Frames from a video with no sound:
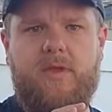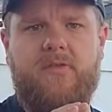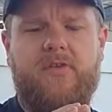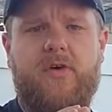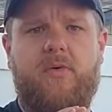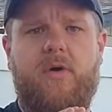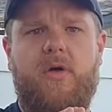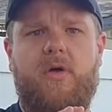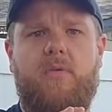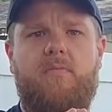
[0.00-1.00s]
So
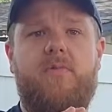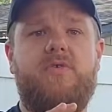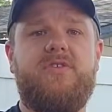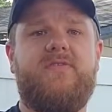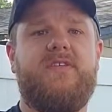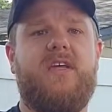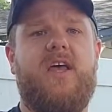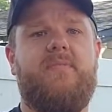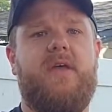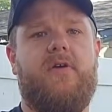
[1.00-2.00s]
most of the
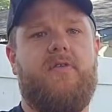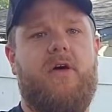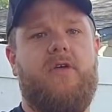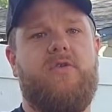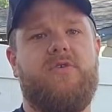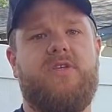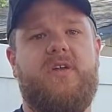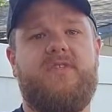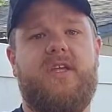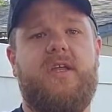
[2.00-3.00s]
time, the other Autodoors that
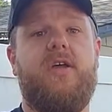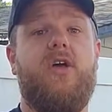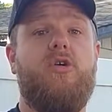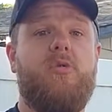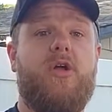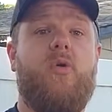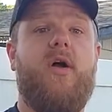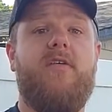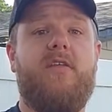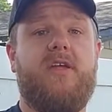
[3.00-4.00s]
I've seen
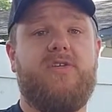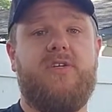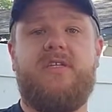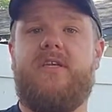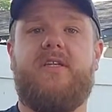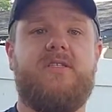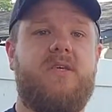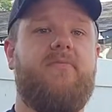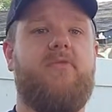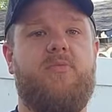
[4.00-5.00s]
require electricity in
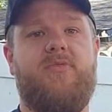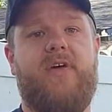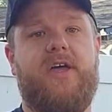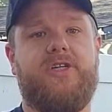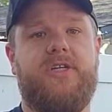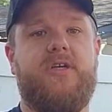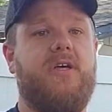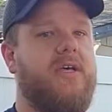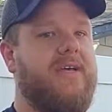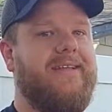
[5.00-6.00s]
some form or fashion.
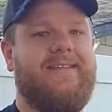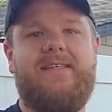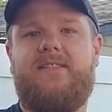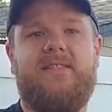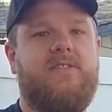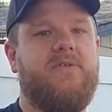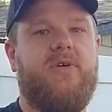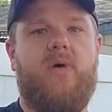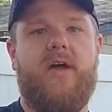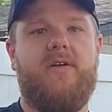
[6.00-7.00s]
This just
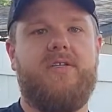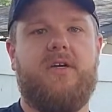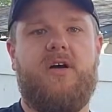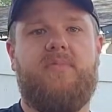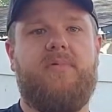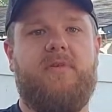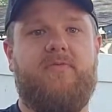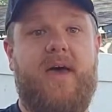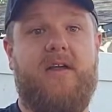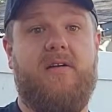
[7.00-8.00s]
requires a couple
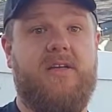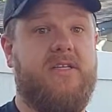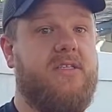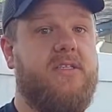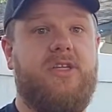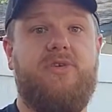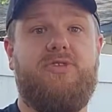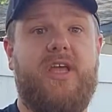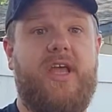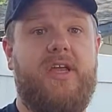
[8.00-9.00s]
of batteries that you
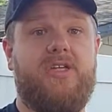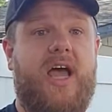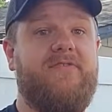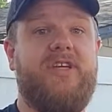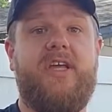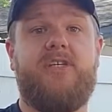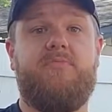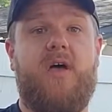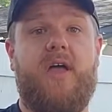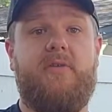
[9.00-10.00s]
change. I've changed
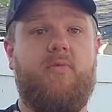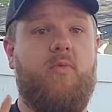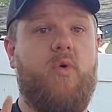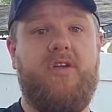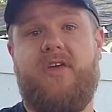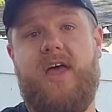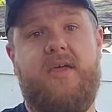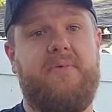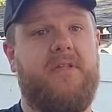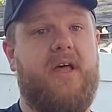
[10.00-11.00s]
mine one
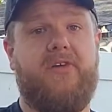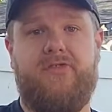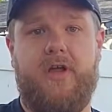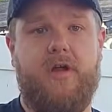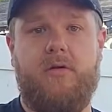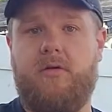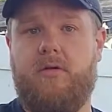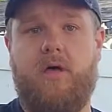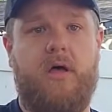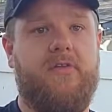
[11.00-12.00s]
time in the last year.
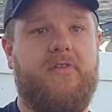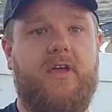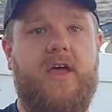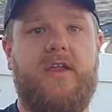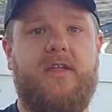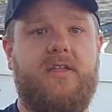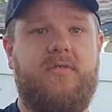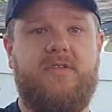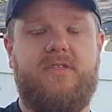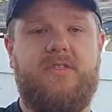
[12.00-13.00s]
Honest to God, it
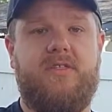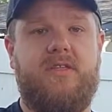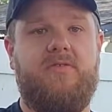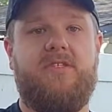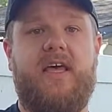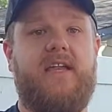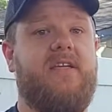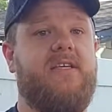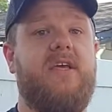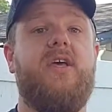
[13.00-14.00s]
was that
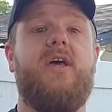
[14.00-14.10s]
easy.